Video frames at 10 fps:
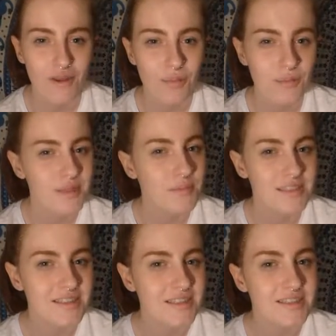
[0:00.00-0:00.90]
that
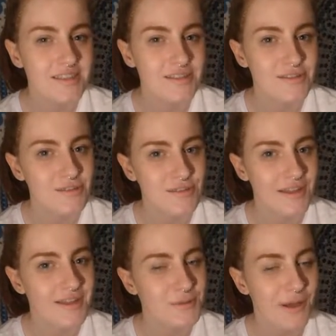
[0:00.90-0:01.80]
pigmented, so
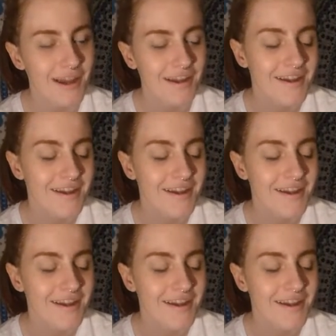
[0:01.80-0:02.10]
that's why.